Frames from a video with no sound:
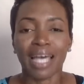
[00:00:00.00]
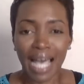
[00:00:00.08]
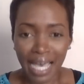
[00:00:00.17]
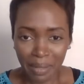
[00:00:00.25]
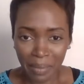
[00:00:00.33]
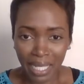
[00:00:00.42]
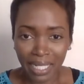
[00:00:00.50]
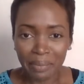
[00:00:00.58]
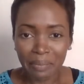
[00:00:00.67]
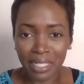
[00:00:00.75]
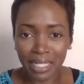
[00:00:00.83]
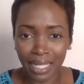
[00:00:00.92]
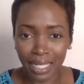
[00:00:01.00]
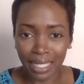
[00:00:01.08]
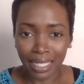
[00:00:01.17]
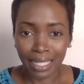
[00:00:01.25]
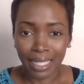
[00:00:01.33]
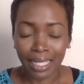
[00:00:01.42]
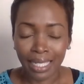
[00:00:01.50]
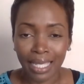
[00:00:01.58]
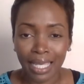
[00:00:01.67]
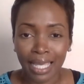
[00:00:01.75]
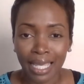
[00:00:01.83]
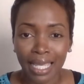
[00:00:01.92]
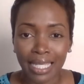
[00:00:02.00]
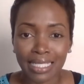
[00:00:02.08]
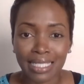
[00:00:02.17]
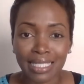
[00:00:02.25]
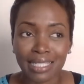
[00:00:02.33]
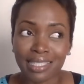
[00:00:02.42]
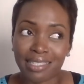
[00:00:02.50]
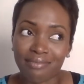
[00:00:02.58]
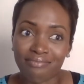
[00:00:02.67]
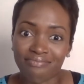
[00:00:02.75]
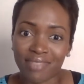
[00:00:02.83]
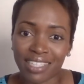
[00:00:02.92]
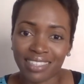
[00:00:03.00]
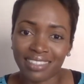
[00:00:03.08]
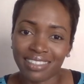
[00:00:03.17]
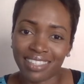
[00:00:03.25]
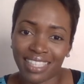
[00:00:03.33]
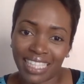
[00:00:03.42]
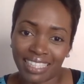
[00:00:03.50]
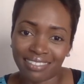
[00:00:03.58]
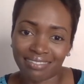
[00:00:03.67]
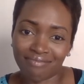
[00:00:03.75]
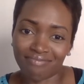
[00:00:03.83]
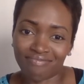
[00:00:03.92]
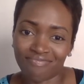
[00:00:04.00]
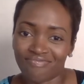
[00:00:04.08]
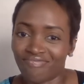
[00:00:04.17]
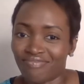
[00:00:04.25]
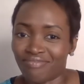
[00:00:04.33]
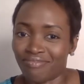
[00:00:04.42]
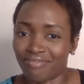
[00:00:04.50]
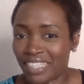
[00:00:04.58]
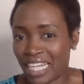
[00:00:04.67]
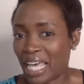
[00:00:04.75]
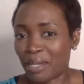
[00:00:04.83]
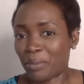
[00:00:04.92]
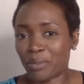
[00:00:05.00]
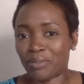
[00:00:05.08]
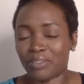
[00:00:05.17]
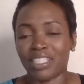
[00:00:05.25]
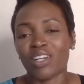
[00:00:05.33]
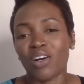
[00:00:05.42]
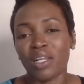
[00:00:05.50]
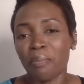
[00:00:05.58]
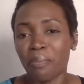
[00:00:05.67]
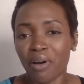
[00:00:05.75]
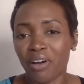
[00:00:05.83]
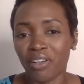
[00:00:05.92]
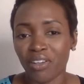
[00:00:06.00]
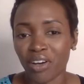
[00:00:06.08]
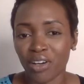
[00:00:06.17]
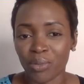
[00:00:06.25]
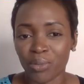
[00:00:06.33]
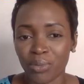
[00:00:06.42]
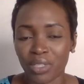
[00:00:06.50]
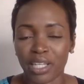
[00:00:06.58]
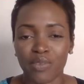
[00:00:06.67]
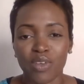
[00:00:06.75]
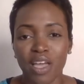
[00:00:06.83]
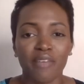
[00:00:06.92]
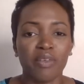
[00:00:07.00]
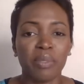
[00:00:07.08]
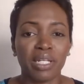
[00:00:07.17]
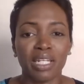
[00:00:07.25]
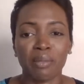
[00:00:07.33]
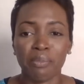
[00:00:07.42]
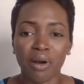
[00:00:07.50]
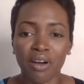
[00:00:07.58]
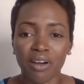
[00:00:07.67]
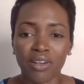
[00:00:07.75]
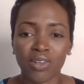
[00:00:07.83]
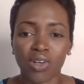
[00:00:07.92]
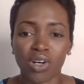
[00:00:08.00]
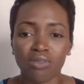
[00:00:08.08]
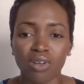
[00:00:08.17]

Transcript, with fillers: Animalic meaning it smells like an animal. They call it barnyard ooh. Like if you've ever been in a barn or